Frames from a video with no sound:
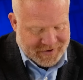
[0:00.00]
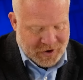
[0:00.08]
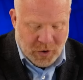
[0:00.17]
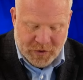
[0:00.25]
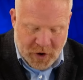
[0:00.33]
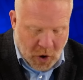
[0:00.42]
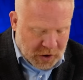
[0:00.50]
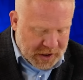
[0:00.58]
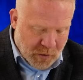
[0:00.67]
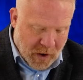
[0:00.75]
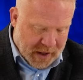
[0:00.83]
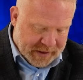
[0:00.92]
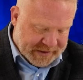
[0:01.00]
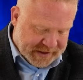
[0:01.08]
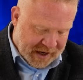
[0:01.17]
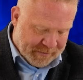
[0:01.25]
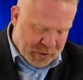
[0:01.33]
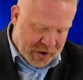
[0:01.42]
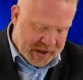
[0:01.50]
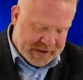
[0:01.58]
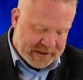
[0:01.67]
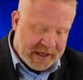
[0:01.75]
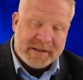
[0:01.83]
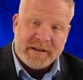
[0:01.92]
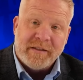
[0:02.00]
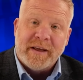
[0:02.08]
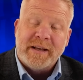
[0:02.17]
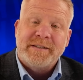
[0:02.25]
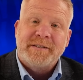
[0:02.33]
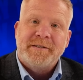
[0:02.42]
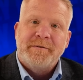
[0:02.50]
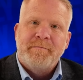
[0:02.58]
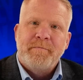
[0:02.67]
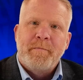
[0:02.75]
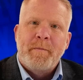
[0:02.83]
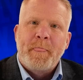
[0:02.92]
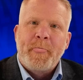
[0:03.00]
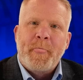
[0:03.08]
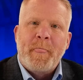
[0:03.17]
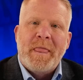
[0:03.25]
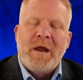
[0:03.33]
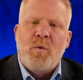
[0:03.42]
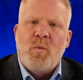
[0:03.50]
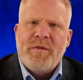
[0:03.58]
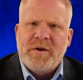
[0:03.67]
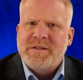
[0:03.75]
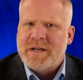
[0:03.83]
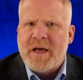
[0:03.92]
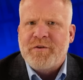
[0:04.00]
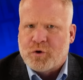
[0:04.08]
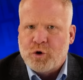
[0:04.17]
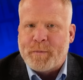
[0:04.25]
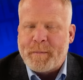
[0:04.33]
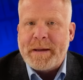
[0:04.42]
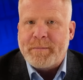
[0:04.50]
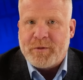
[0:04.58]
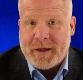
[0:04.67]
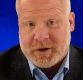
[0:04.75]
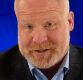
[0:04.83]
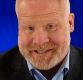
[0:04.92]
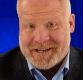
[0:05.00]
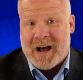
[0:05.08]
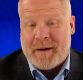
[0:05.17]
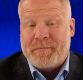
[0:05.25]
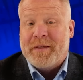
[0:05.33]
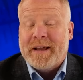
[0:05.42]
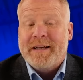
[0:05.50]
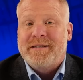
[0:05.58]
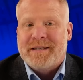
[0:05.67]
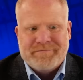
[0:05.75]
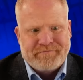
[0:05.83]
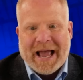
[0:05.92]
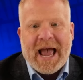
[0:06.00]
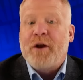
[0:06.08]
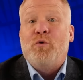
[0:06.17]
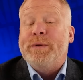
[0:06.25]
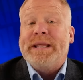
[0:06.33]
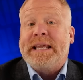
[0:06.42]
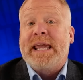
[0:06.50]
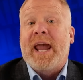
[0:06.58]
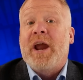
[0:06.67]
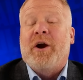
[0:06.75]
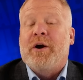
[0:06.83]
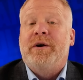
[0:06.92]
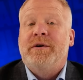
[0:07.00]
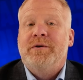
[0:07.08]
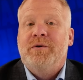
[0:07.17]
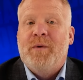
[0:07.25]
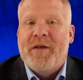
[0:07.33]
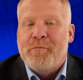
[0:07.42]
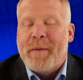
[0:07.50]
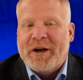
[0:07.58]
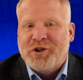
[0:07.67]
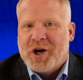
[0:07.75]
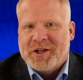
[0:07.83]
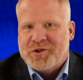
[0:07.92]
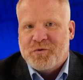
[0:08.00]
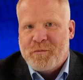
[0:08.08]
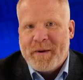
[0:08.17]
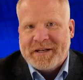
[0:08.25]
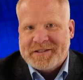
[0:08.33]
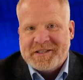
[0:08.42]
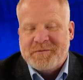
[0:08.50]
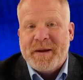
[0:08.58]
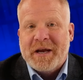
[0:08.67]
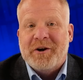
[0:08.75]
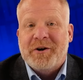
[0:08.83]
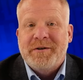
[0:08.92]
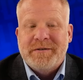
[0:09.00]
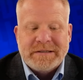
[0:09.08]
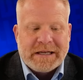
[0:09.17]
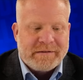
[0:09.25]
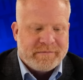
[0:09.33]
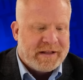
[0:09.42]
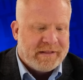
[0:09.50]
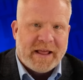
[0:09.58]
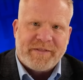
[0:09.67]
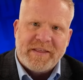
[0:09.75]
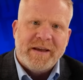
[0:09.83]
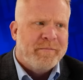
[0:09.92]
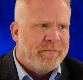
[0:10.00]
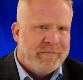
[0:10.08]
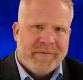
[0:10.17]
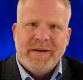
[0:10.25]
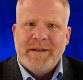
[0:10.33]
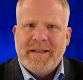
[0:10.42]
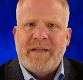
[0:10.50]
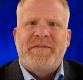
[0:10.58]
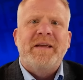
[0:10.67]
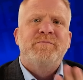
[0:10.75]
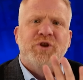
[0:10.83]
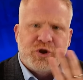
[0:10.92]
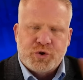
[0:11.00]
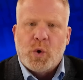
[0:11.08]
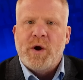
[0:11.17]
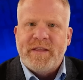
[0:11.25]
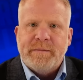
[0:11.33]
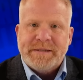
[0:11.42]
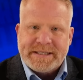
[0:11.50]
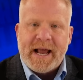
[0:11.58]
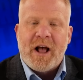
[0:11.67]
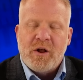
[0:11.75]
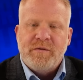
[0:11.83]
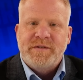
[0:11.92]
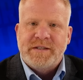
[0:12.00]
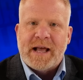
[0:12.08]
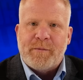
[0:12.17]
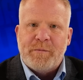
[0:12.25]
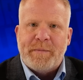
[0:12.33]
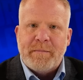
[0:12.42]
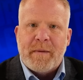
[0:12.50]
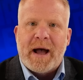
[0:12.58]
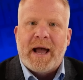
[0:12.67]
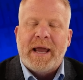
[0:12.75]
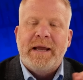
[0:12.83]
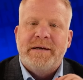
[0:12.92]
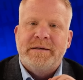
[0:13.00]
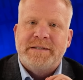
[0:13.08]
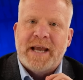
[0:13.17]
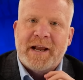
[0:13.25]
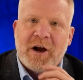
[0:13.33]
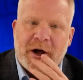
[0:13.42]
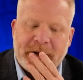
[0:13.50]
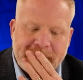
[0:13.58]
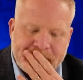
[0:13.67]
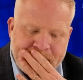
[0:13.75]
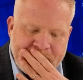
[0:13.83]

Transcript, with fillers: You're the only one that's going to put us into this. Well, there's another group of people that could stop this, and I don't really care whether Mike Johnson remains a speaker. They let them, let them destroy themselves. That would be my take on it.